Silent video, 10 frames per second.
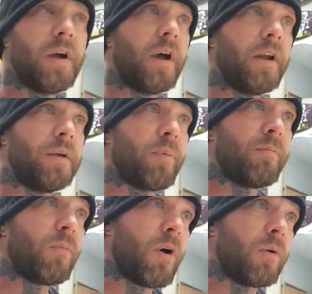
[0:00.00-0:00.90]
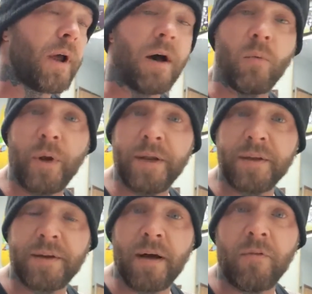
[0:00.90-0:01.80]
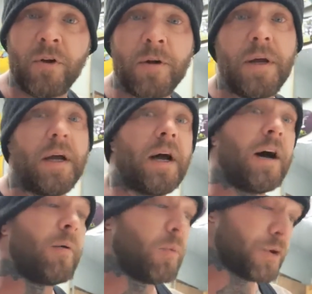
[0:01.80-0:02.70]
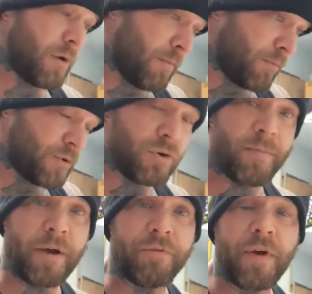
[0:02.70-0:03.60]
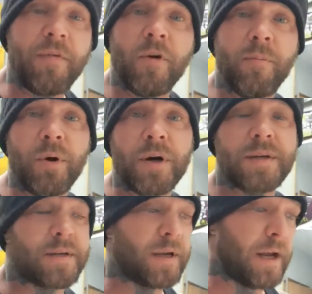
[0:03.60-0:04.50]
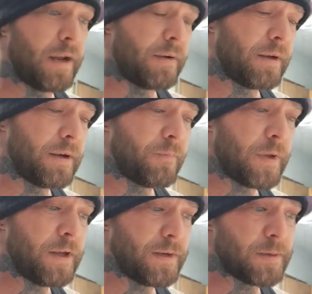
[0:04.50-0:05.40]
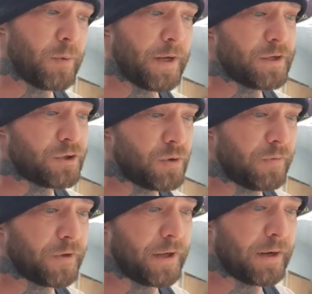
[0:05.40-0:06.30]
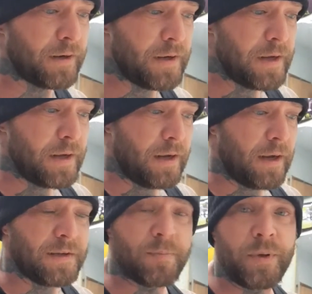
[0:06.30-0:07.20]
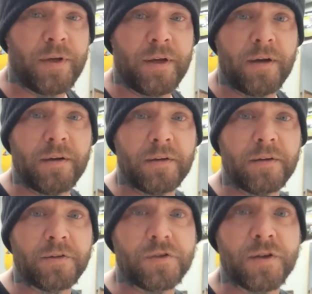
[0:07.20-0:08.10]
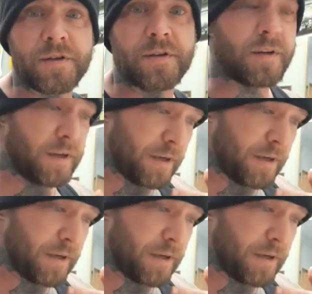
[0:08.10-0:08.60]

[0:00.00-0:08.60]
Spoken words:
and he wrote Outwitting the Devil, which are two of my favorite books. And he explains drifting as being just